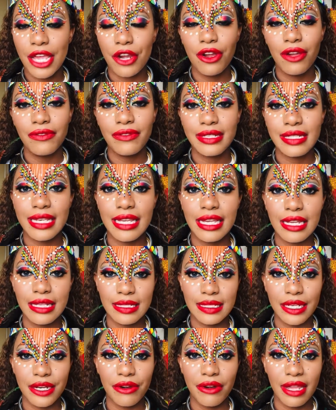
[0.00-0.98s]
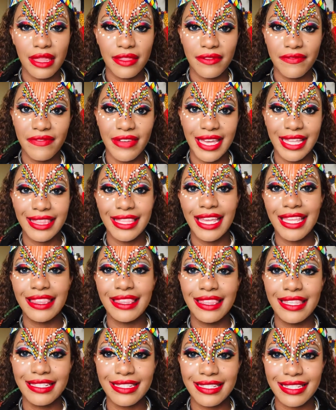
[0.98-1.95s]
And obviously, considering the fact that
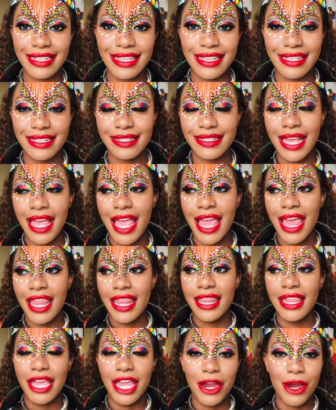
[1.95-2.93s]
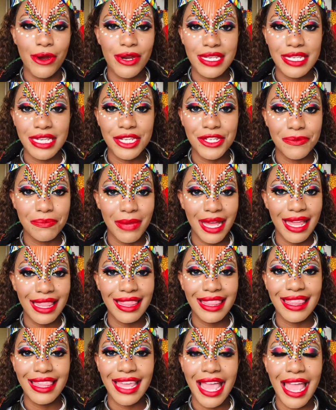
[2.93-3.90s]
this is the Heritage
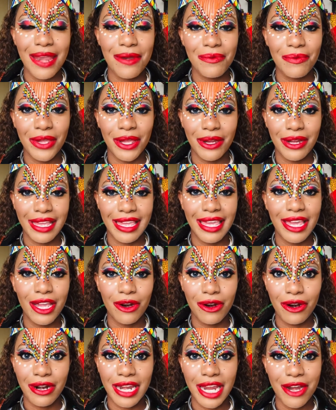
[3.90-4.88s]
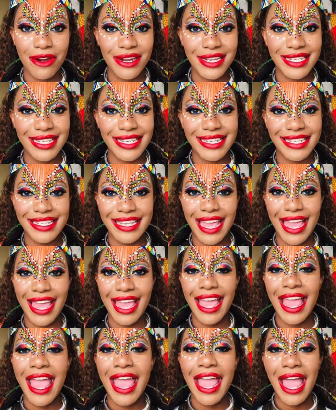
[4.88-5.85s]
Month and we are here on Heritage
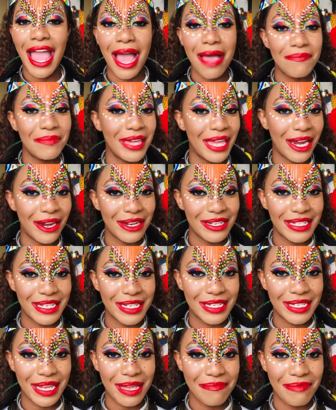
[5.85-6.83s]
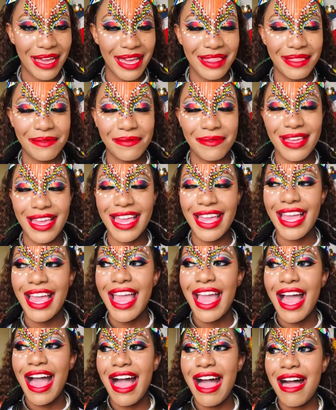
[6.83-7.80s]
Day, happy Heritage Day, by the way,
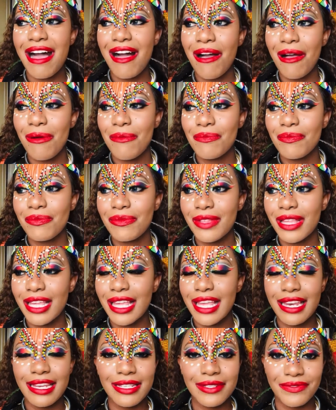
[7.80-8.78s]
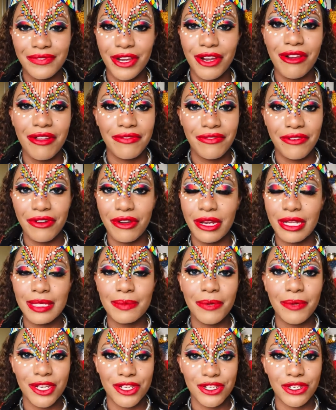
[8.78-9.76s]
it is very, very
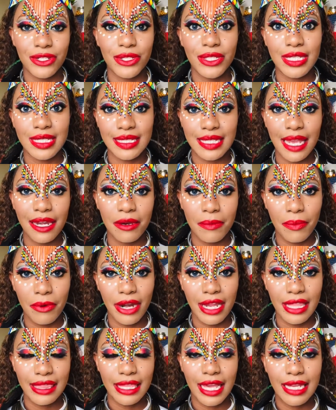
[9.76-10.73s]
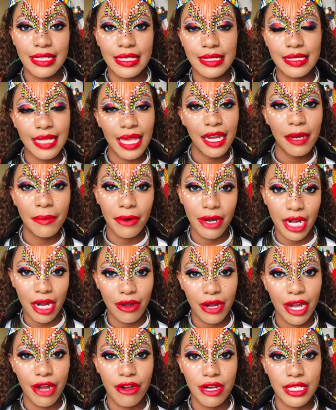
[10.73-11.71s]
special to celebrate that, to celebrate our
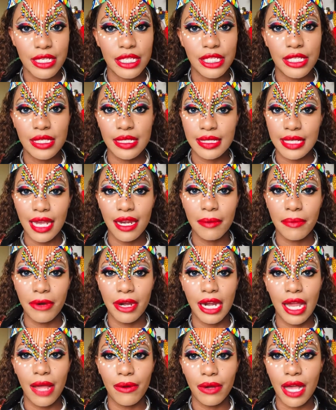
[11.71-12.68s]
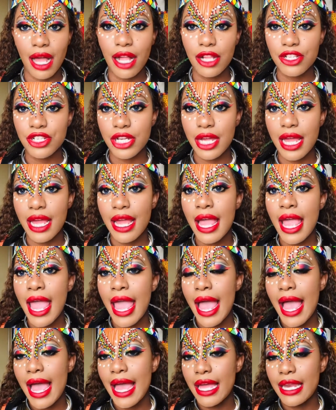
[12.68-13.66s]
heritage, to celebrate our culture.
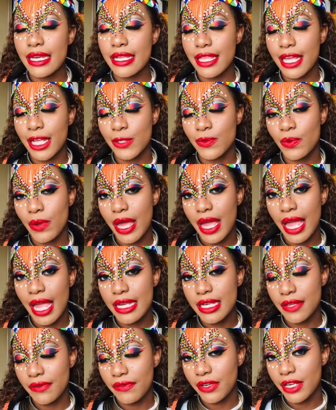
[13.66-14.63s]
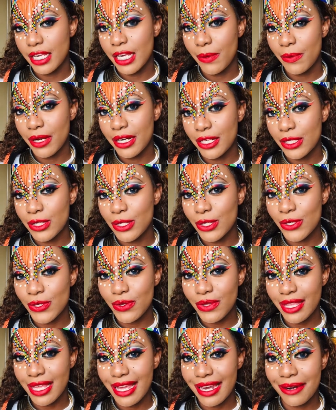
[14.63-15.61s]
And that's why I definitely wanted to
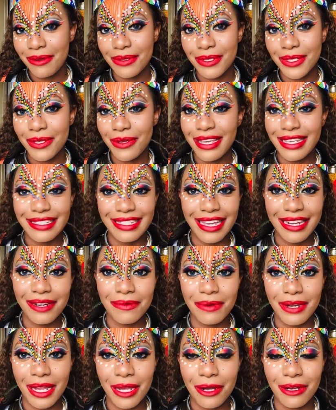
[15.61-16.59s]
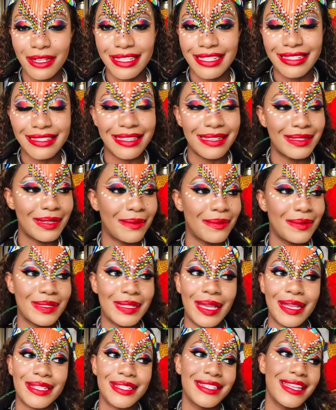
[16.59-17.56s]
do that. I was so excited when I got these things. I was
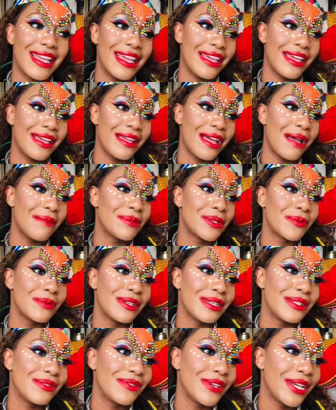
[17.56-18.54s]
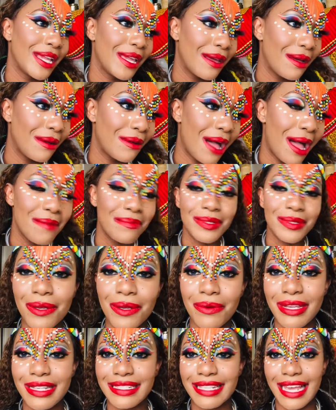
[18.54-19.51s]
like, chair, I'm doing this video. I'm
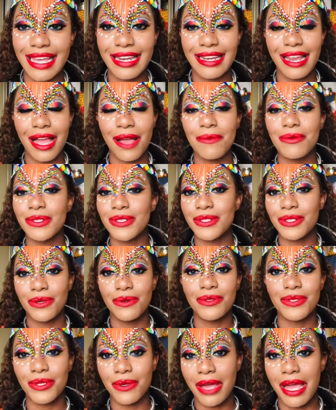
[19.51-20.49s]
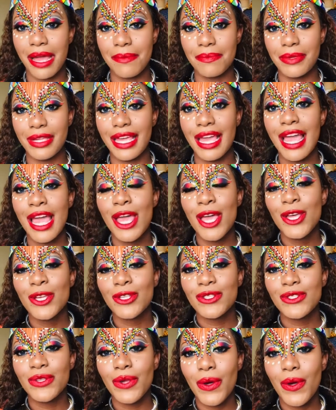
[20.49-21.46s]
excited. I was so, so happy.
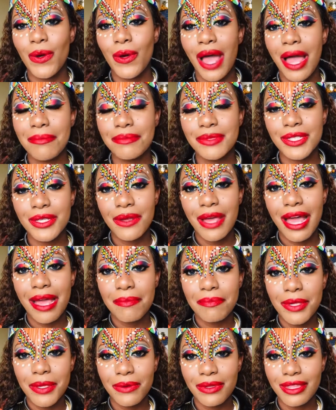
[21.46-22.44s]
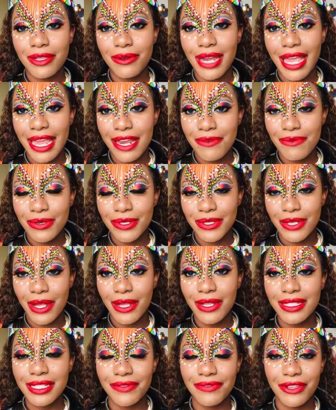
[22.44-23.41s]
So I'm so happy with the end
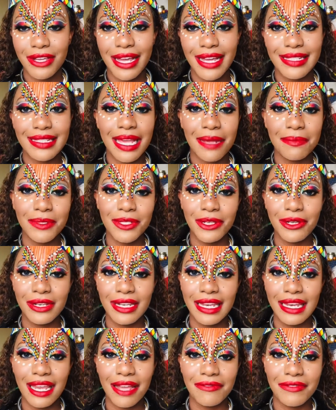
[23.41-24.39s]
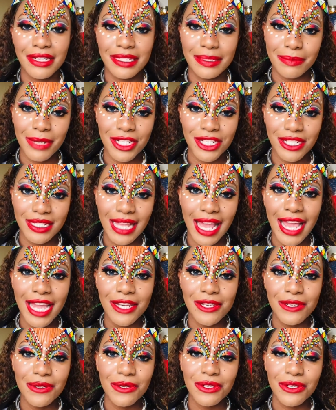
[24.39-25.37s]
result. If you guys absolutely love it as much as I
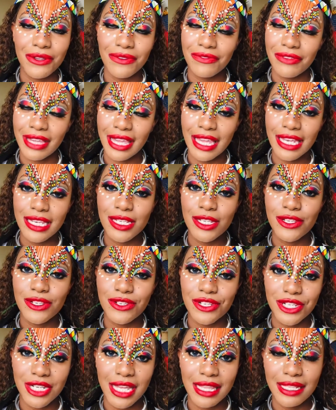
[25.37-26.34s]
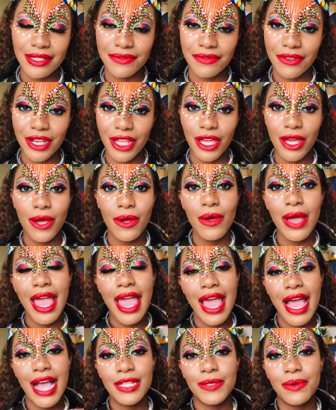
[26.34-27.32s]
do, don't forget to share this video,
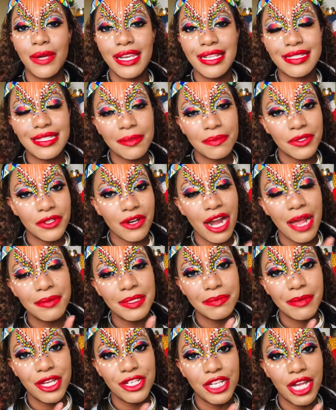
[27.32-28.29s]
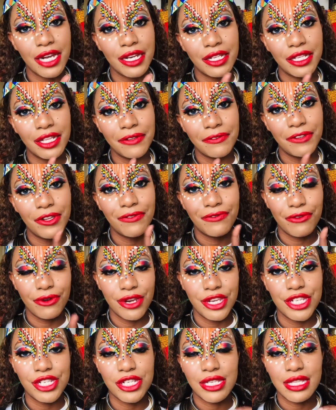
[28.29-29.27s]
as well as subscribe to my channel if you've
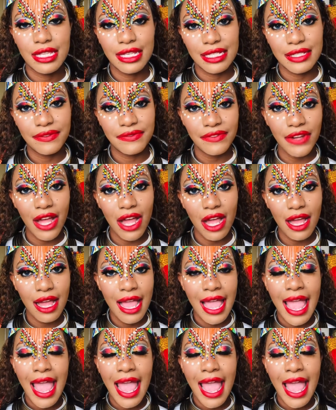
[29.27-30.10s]
reached this far.